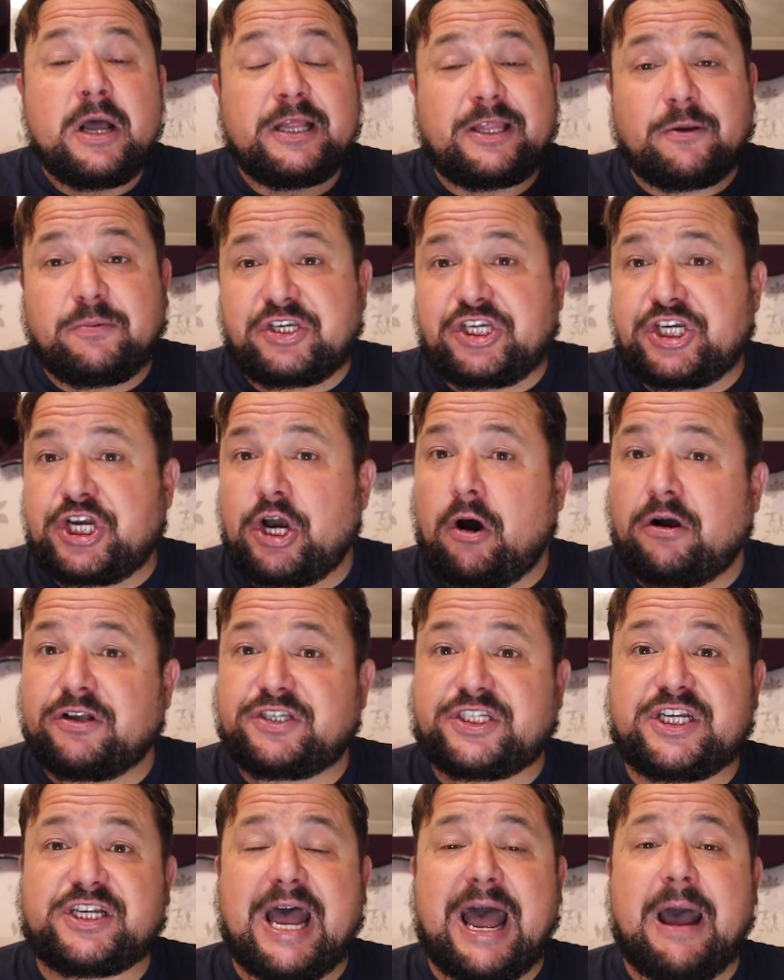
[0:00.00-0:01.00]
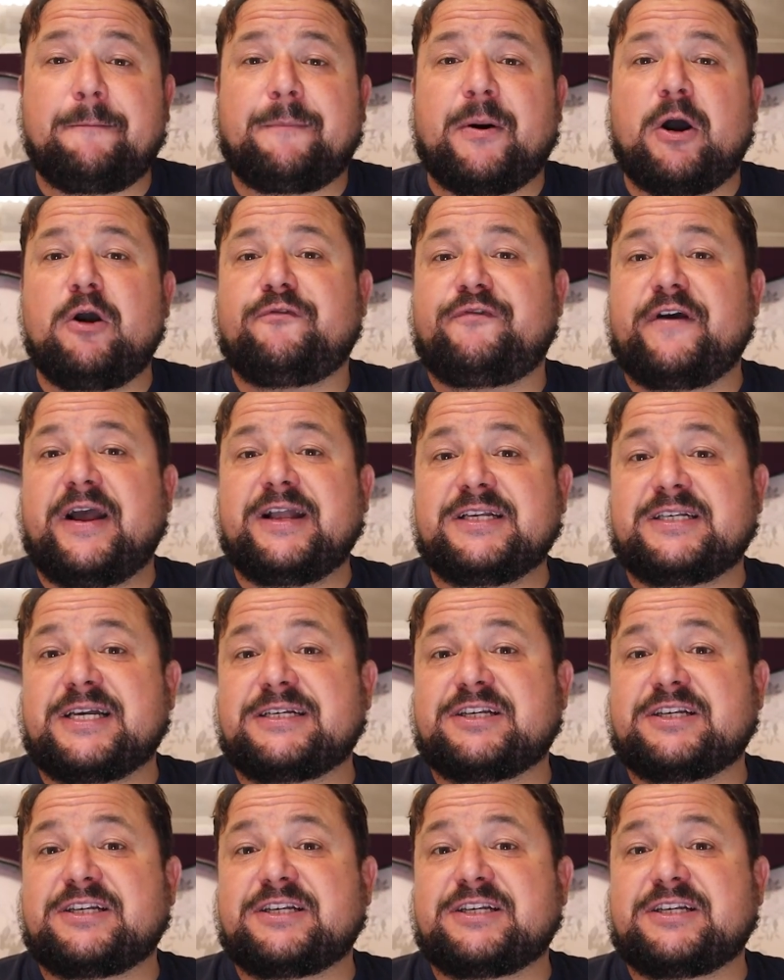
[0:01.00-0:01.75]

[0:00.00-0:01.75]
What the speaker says: There was chances at both ends.